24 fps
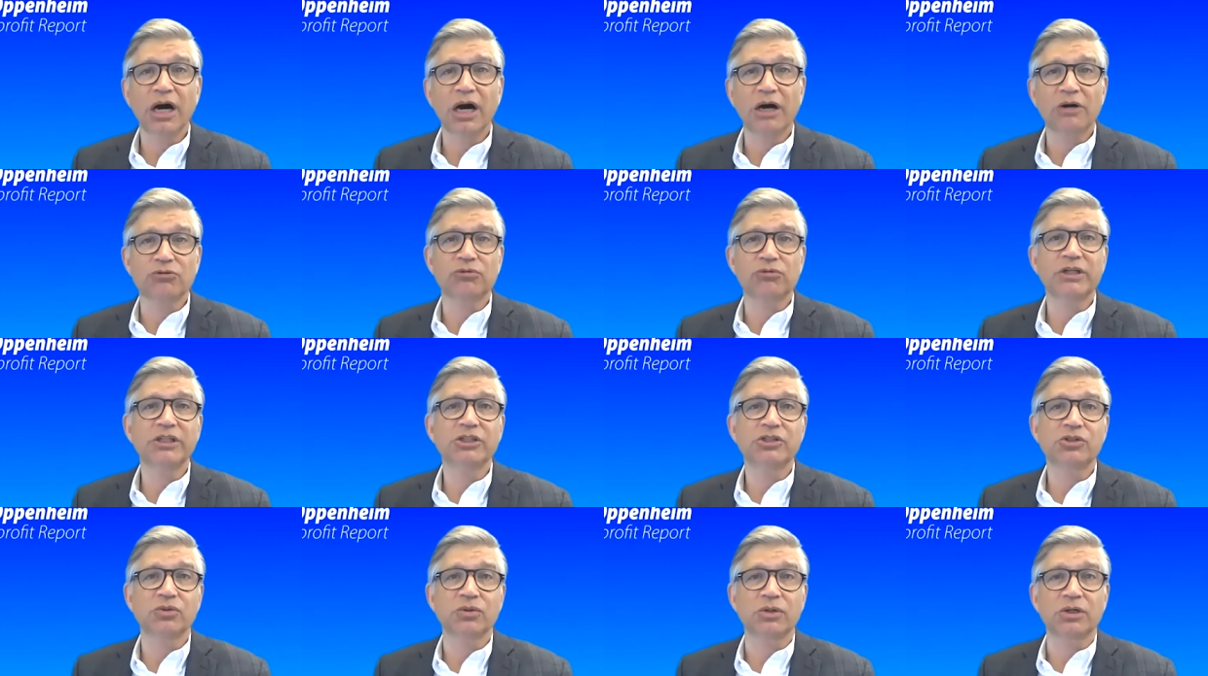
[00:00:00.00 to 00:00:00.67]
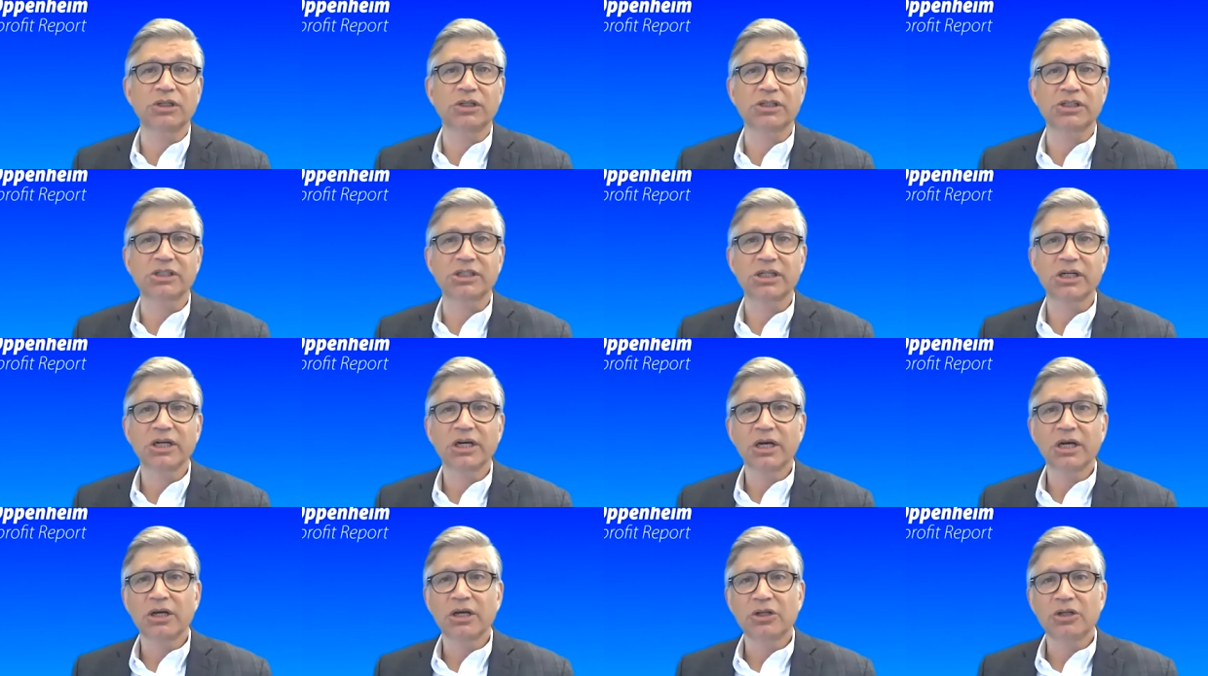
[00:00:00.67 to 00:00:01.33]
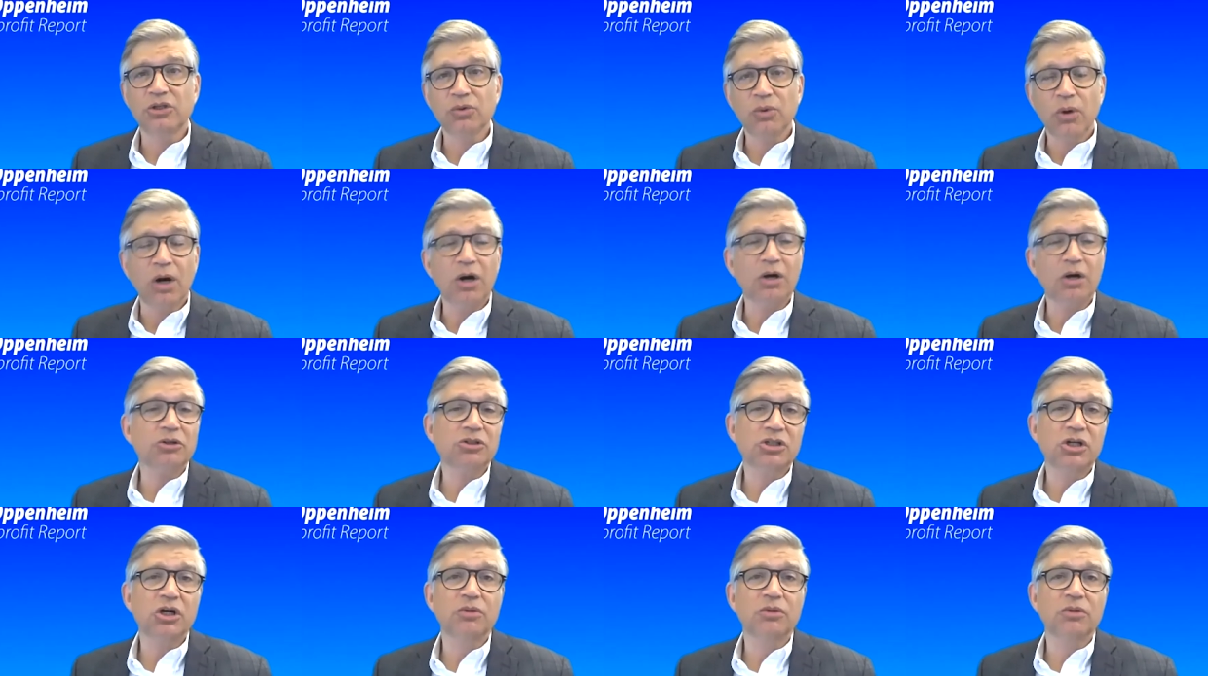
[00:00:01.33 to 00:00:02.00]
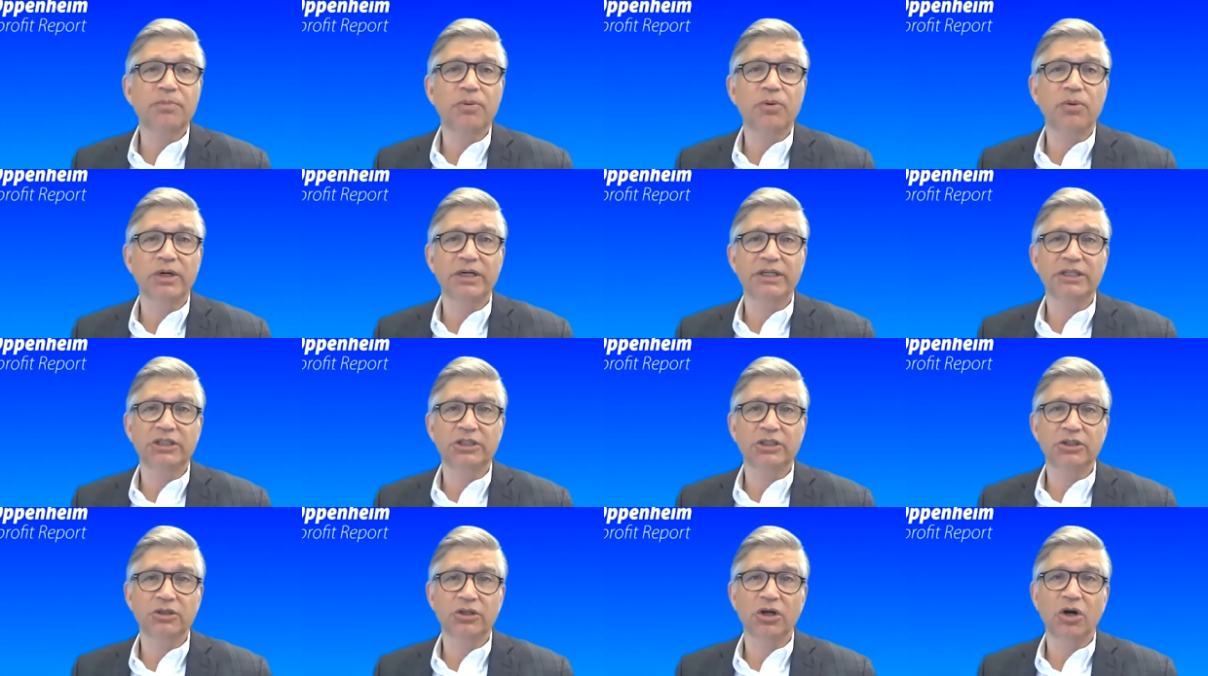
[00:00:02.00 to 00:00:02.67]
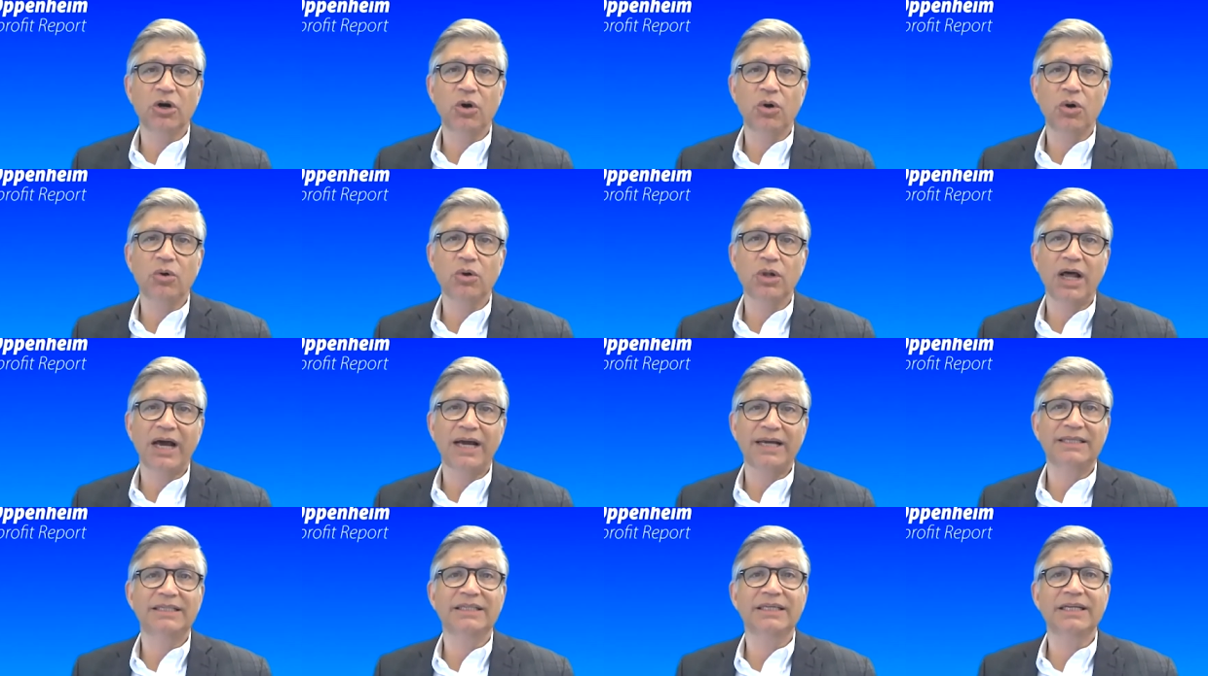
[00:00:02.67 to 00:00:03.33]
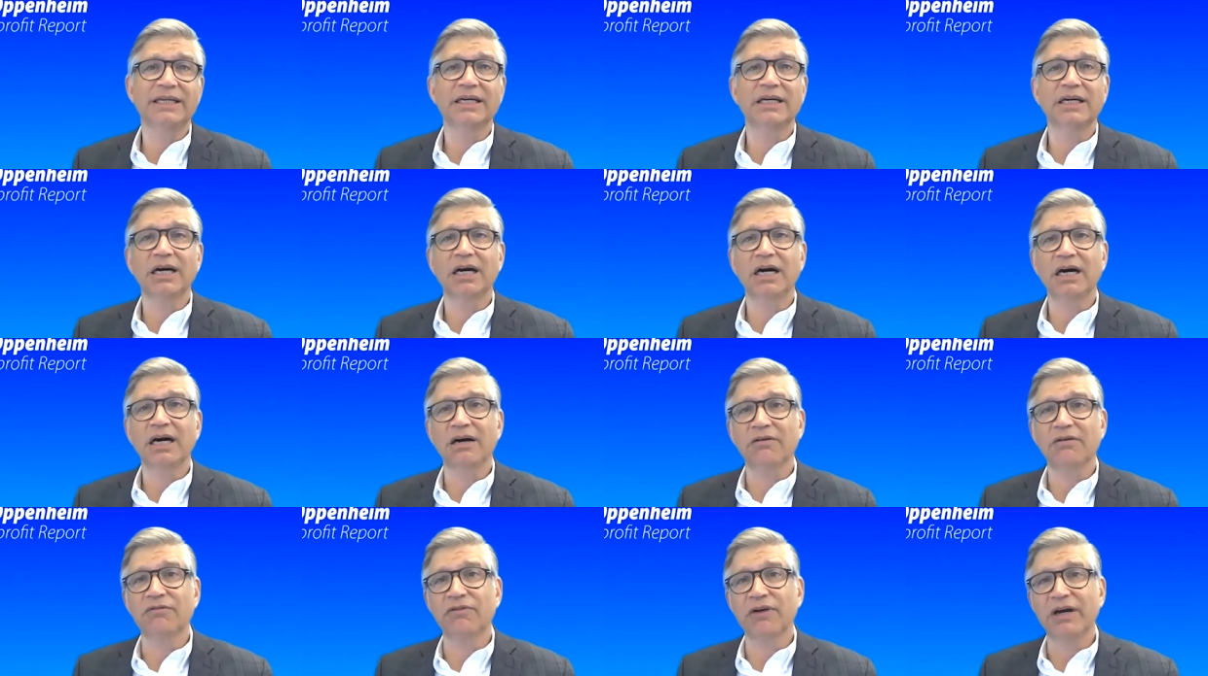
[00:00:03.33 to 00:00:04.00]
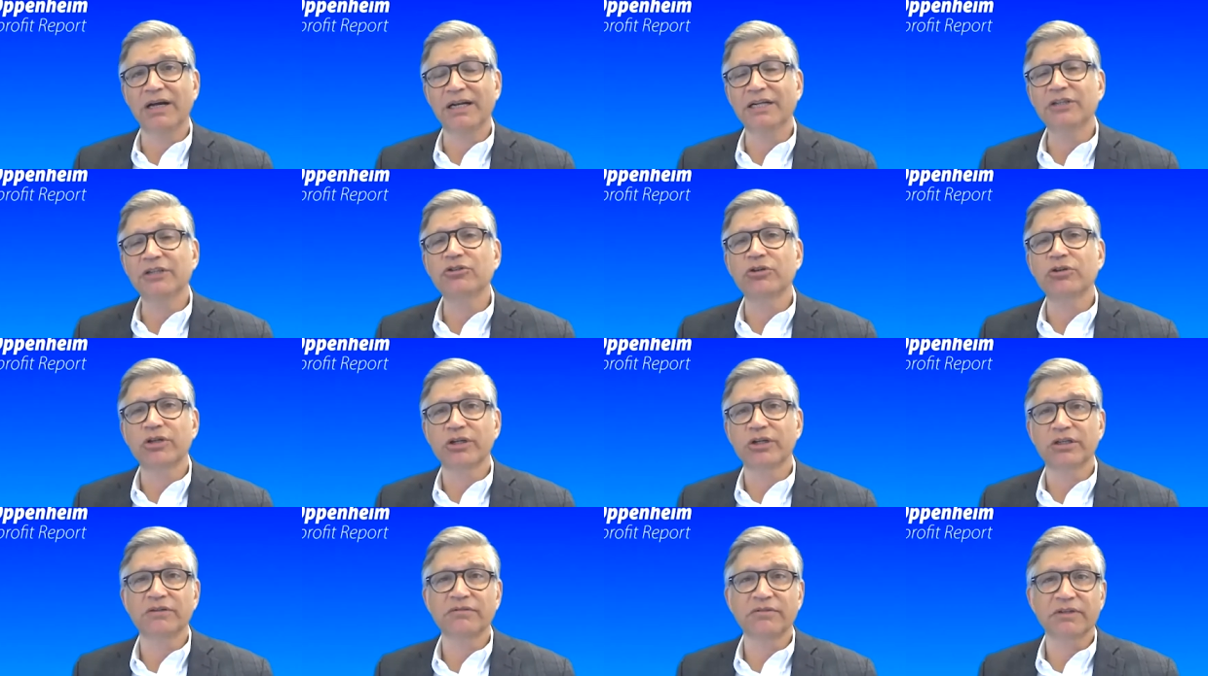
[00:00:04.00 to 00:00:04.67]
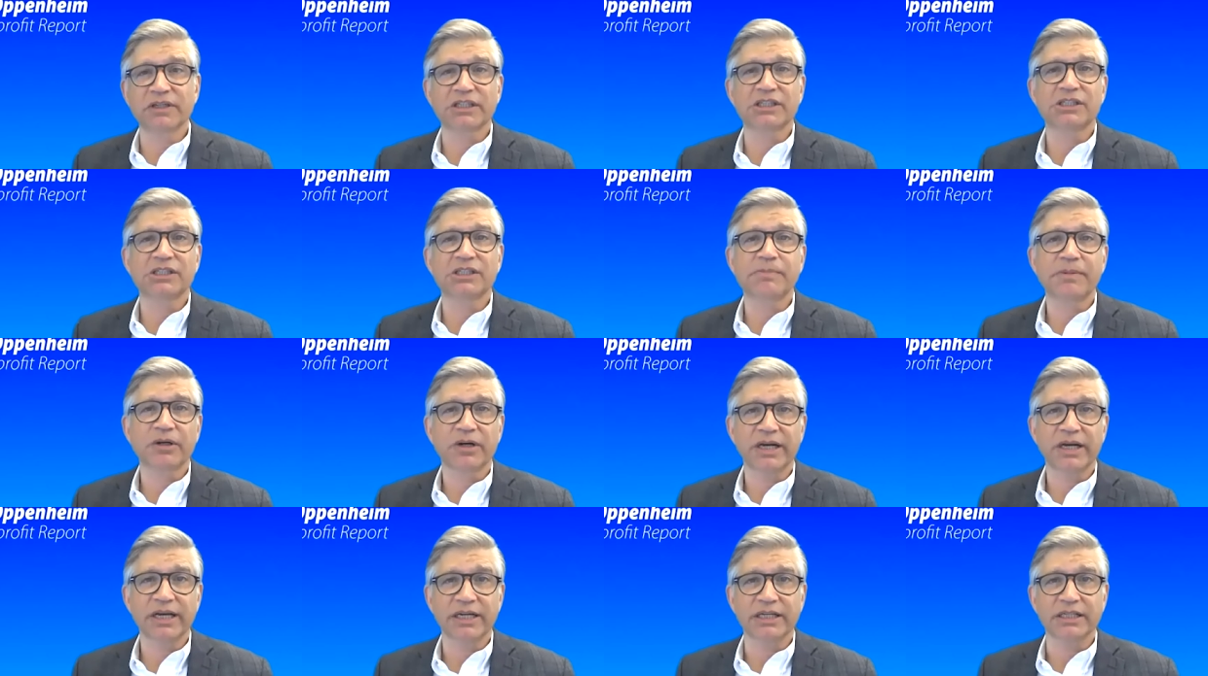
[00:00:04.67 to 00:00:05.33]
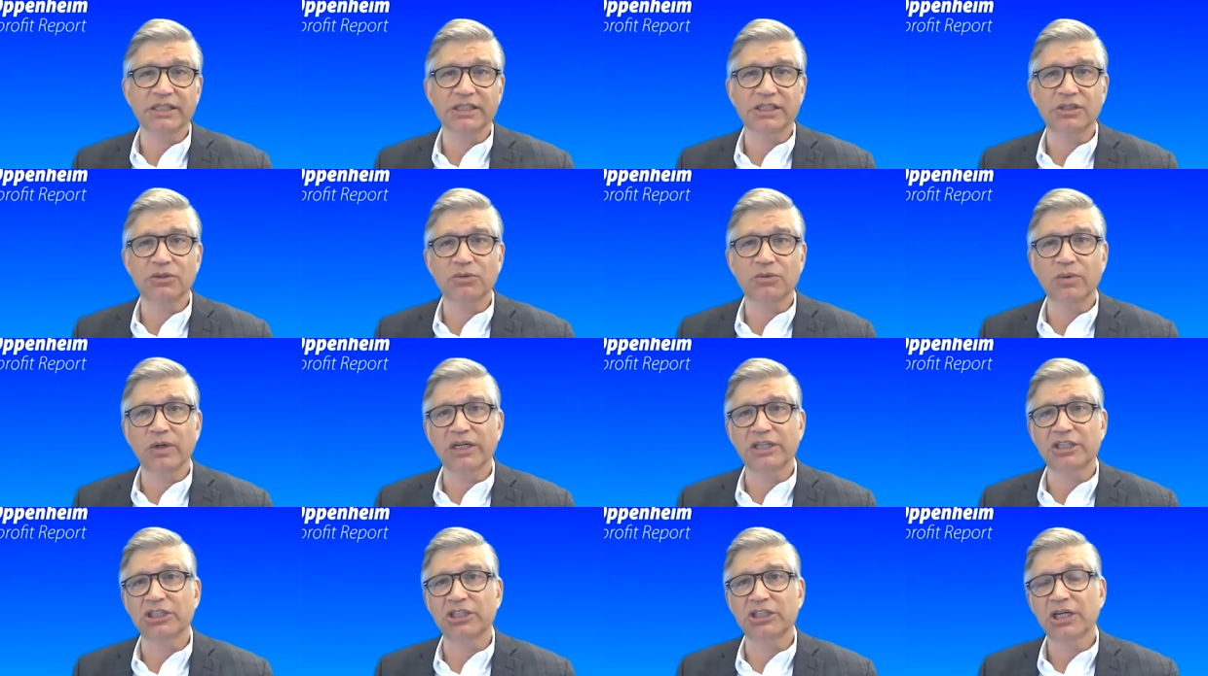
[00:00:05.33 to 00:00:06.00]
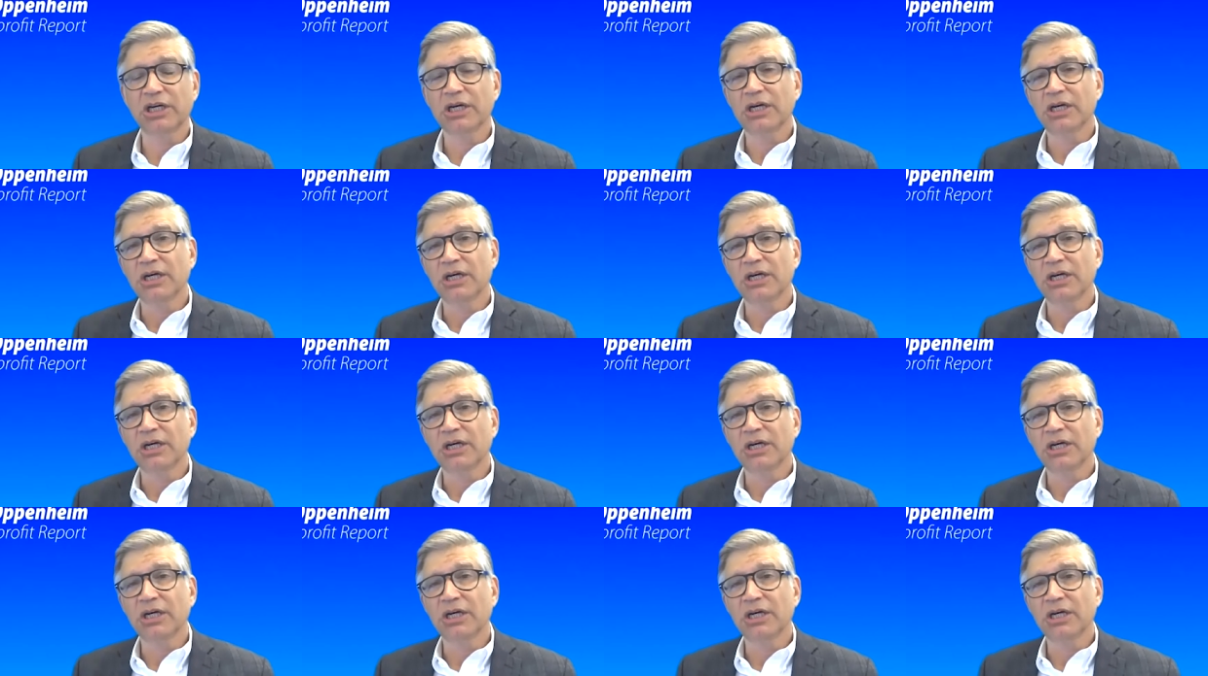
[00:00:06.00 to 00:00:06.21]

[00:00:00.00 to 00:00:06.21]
resource, you also point to the whole idea of an integrative experience in which